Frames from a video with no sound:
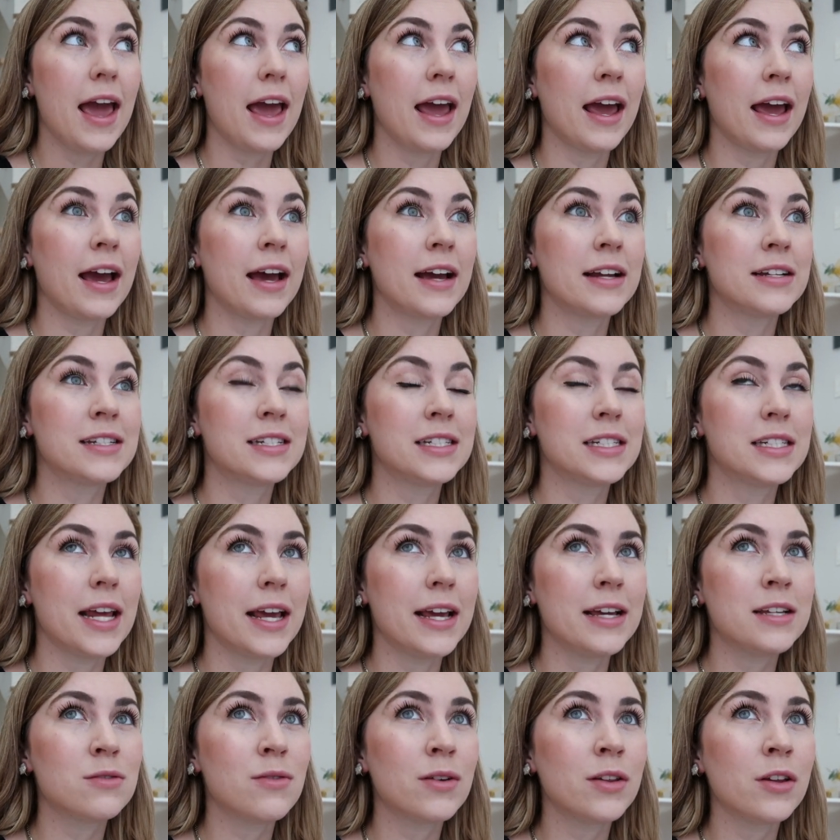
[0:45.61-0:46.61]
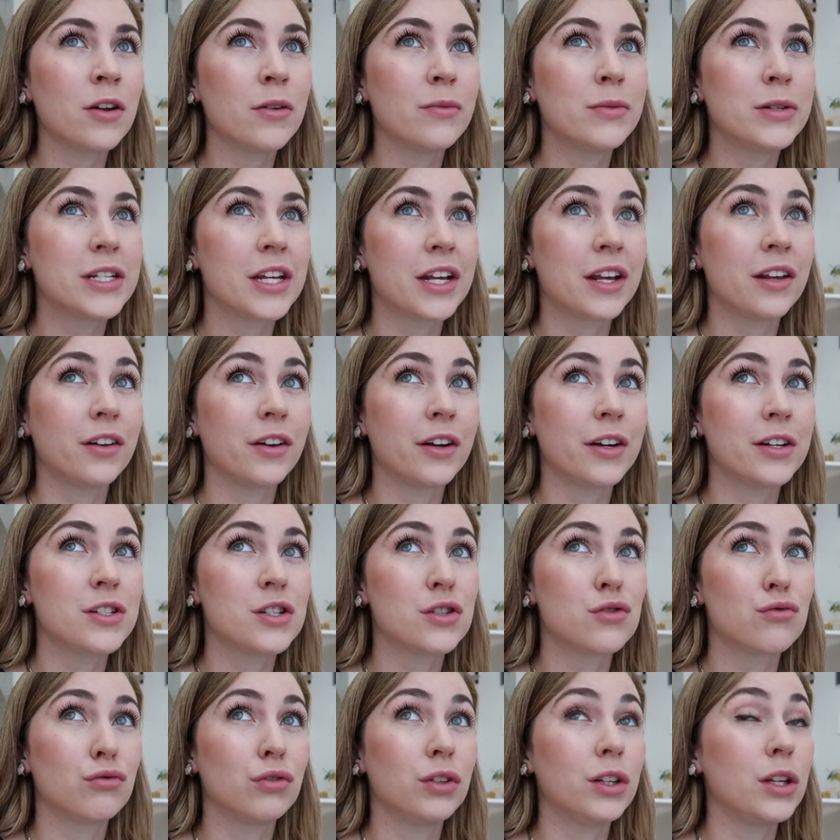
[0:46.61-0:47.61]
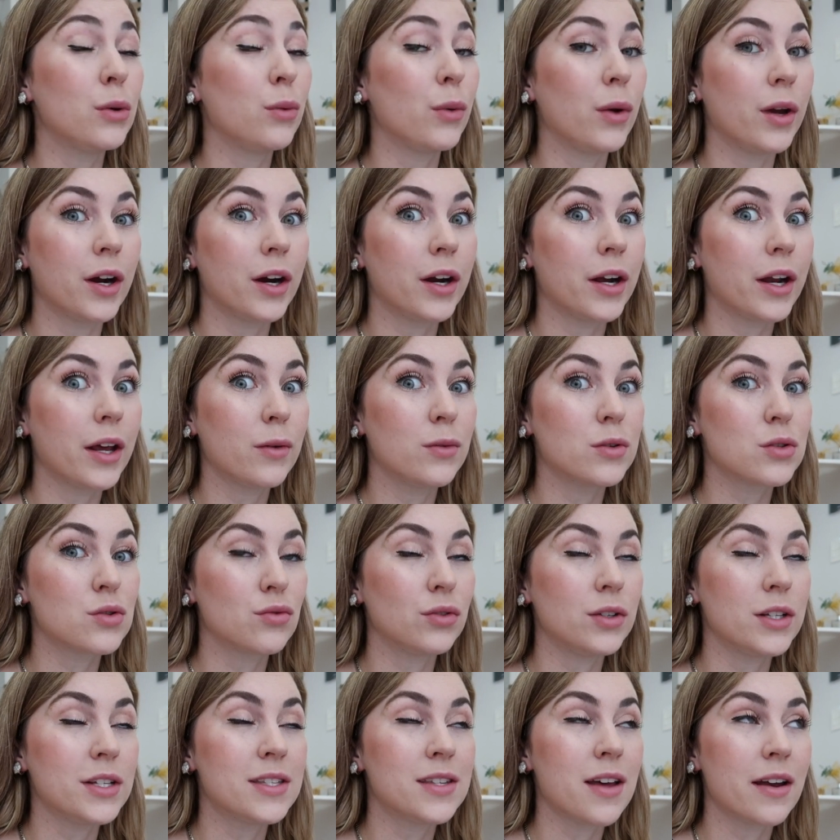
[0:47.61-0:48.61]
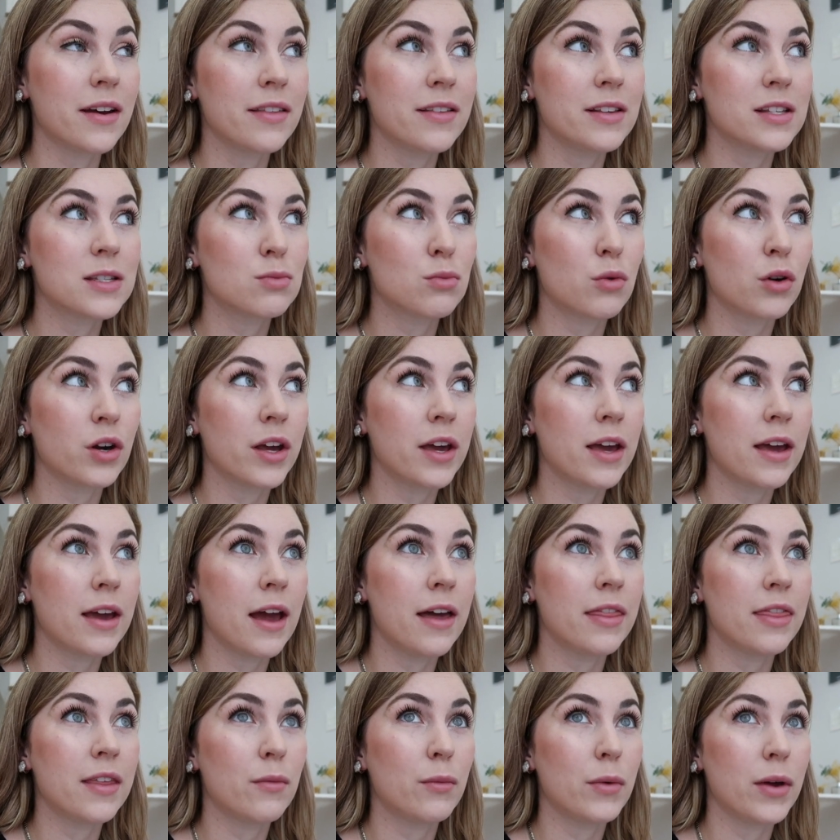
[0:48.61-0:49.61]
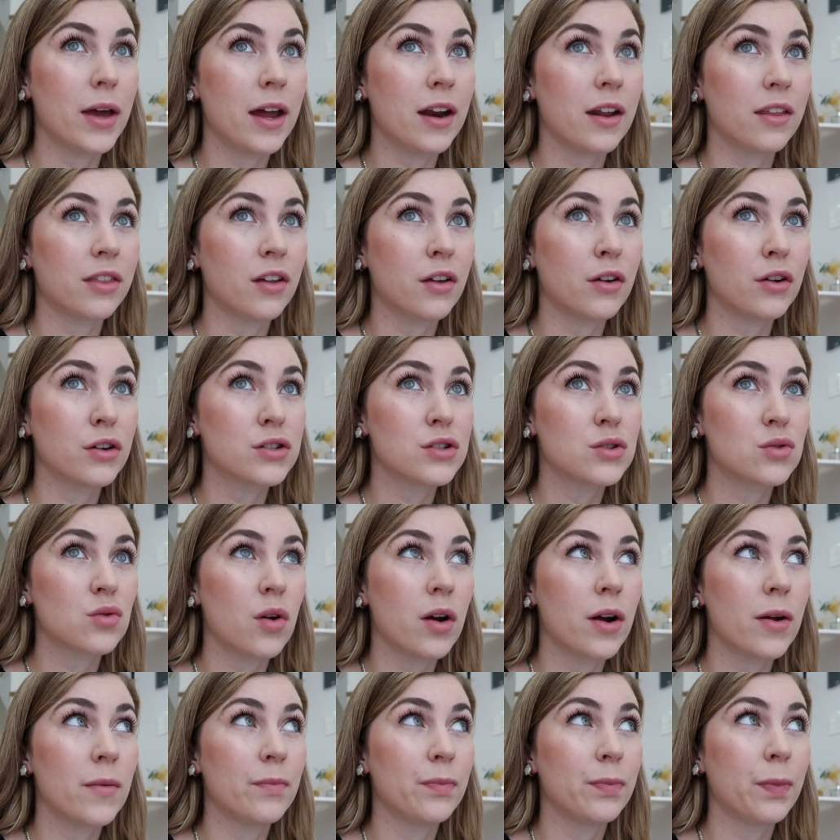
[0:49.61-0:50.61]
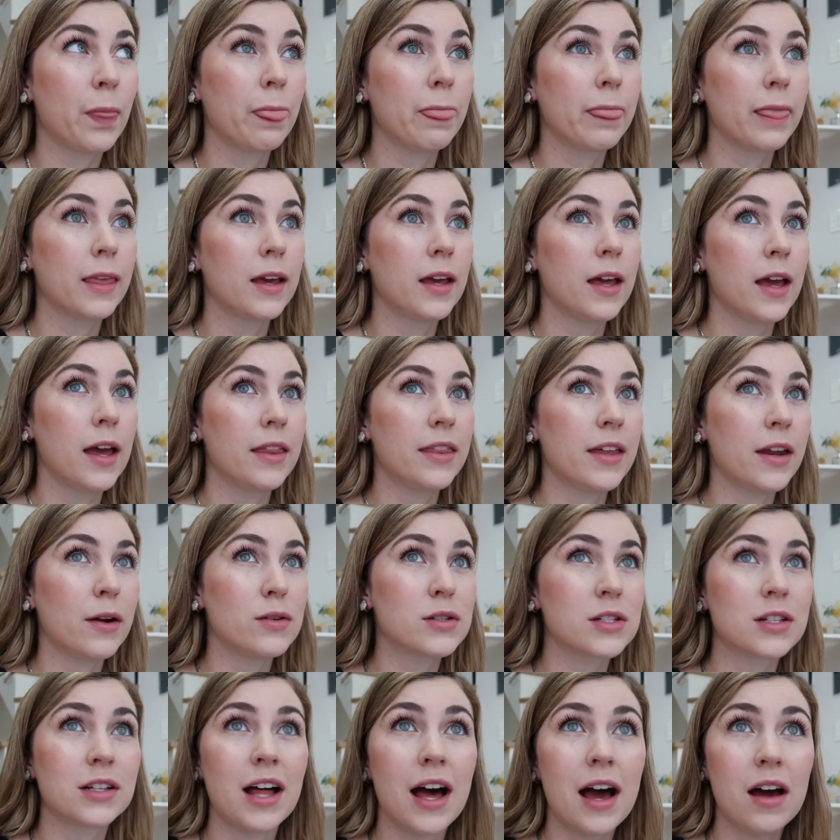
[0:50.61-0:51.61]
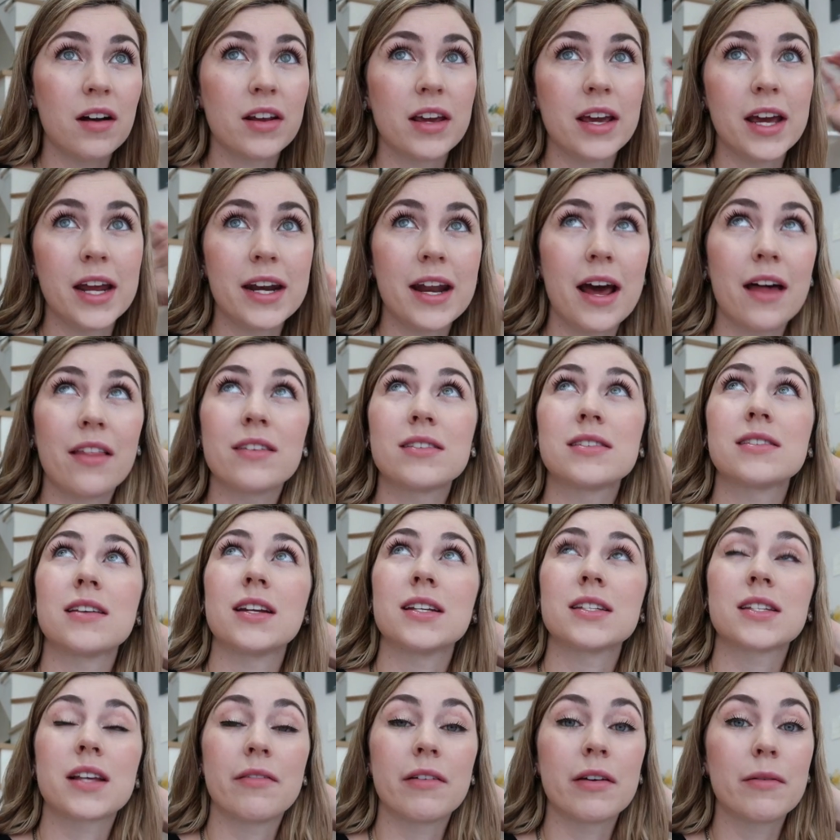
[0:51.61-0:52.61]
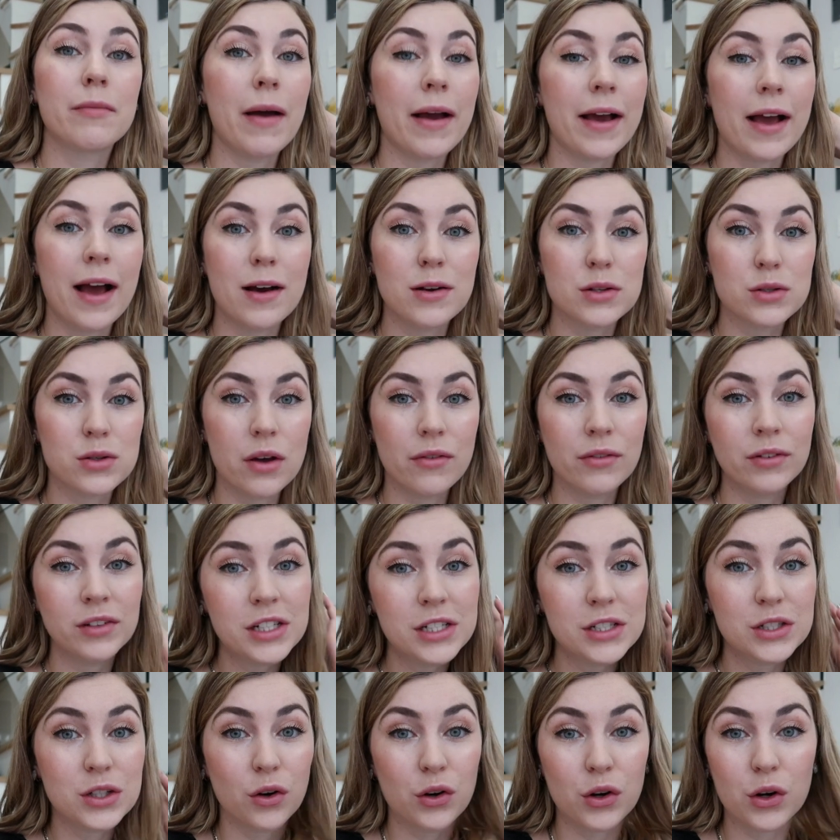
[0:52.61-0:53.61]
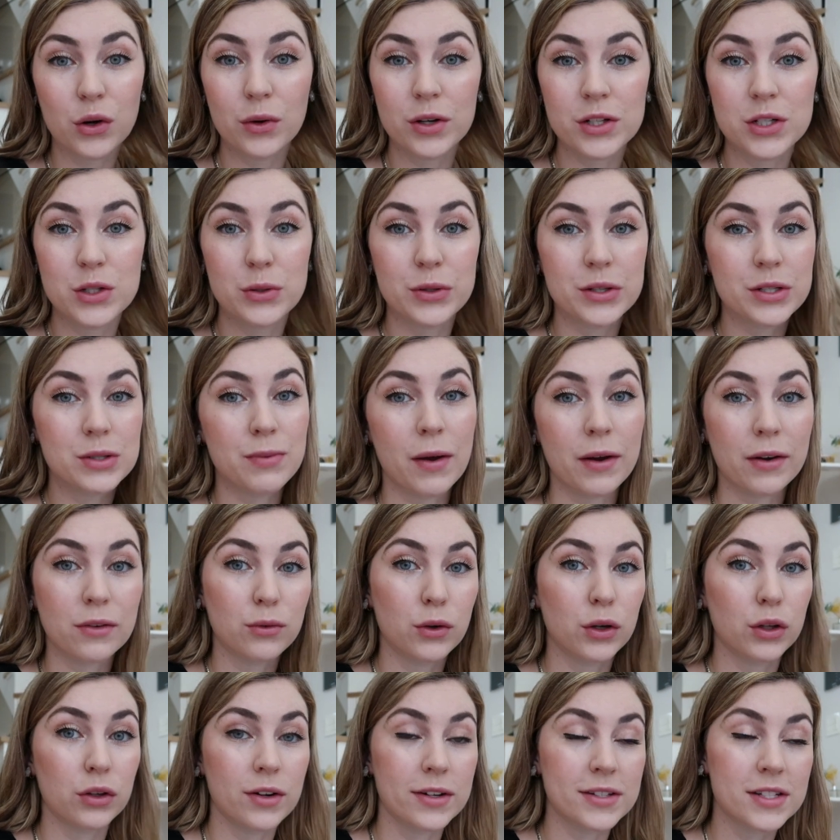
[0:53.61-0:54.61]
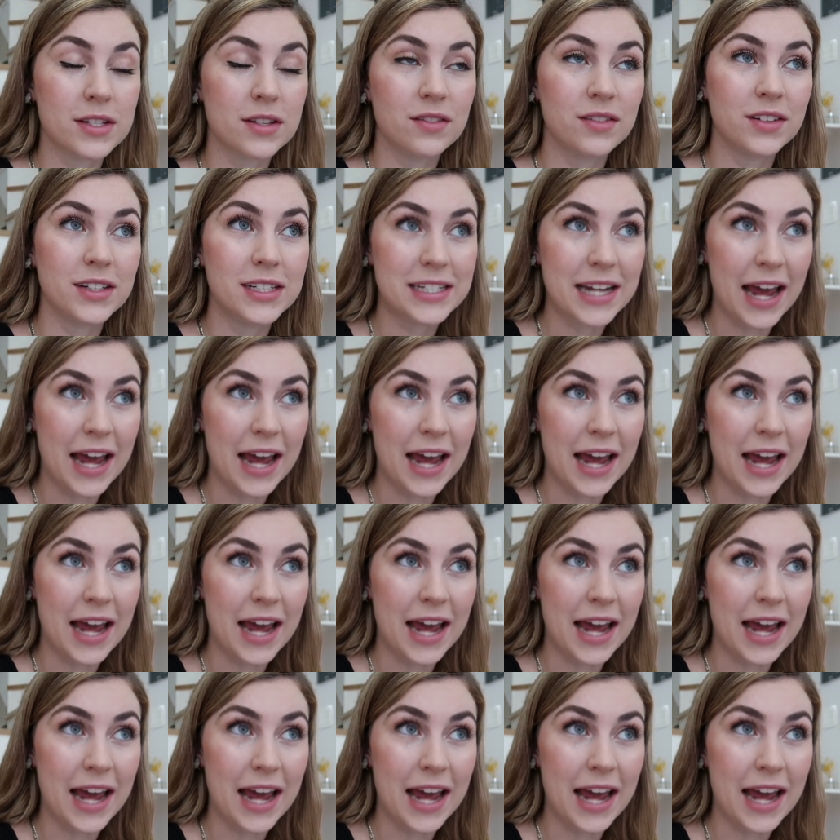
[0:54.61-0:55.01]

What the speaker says: And today's weather in particular is just really weird. It was really sunny this morning and then we had a thunderstorm. Then it was cloudy and now the sun is coming back out. So I really don't know what to expect for the rest of the